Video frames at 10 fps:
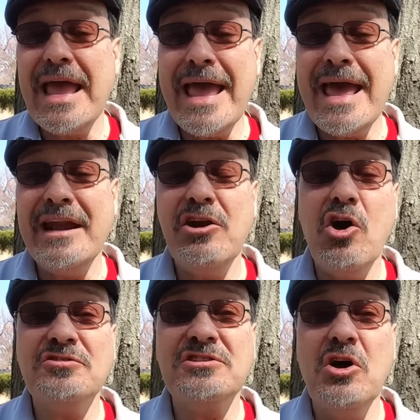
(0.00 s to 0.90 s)
And it
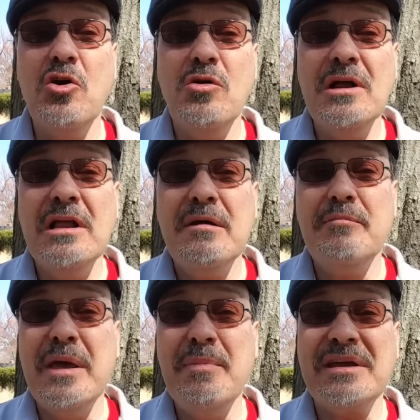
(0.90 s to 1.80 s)
also
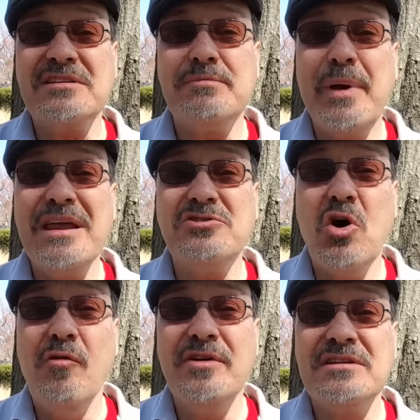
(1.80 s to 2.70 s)
mimics
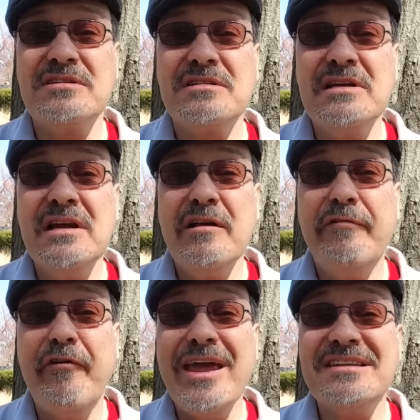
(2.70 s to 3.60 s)
Beethoven's
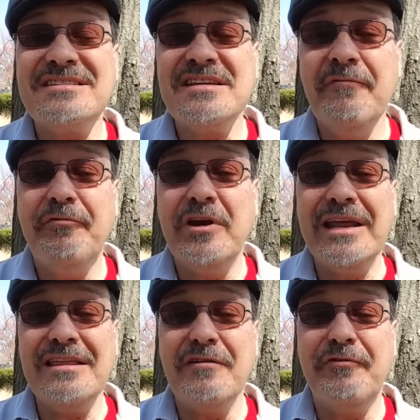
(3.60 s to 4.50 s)
Fate
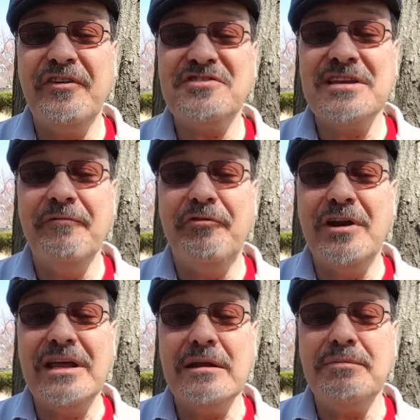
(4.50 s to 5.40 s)
Symphony, the Fifth
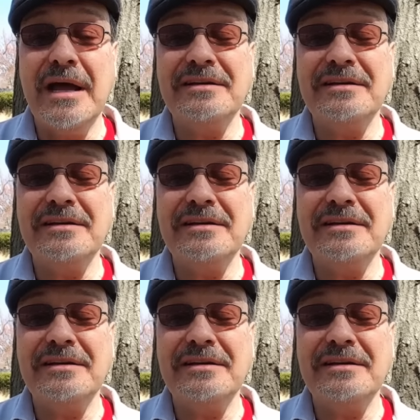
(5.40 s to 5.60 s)
Symphony,